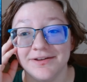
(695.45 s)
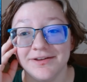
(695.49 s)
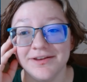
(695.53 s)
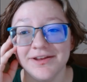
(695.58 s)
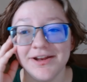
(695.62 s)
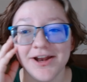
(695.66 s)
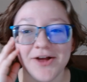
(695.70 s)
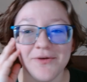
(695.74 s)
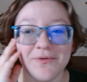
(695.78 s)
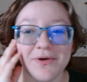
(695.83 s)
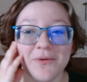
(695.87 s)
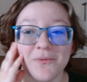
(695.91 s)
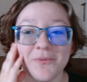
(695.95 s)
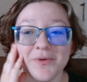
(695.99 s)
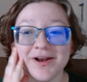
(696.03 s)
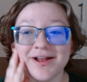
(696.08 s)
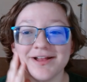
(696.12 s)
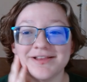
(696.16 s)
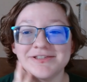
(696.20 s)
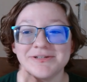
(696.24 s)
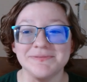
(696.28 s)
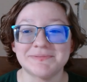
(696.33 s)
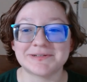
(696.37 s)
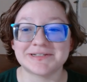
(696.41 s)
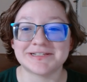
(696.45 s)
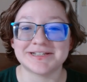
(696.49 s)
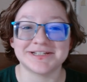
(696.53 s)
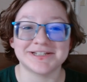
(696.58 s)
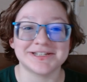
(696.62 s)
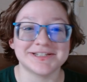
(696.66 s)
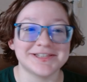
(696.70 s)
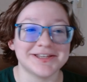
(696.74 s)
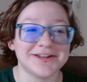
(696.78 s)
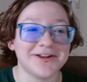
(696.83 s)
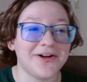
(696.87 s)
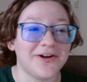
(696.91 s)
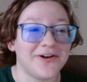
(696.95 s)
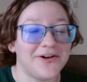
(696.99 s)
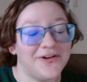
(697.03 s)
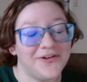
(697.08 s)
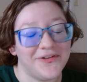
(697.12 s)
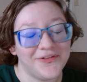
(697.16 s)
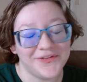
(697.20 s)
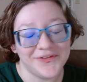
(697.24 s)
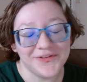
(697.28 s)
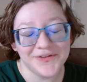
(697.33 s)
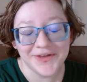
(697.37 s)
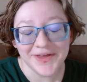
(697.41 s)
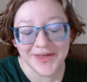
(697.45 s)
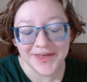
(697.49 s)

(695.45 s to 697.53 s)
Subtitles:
you know what, we're not superstitious at all.